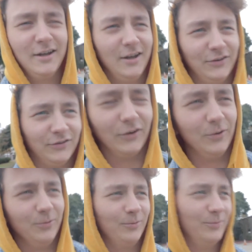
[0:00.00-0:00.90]

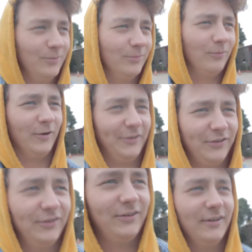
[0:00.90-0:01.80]
so
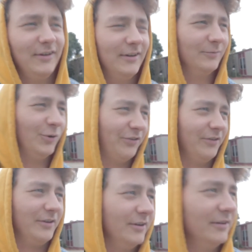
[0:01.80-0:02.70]
what's
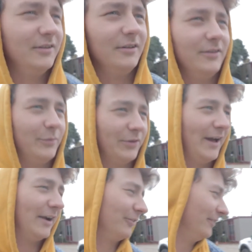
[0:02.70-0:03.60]
the
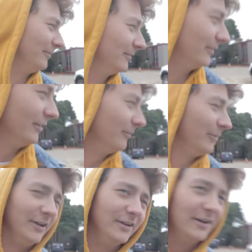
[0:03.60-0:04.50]
Pythagorean theorem then?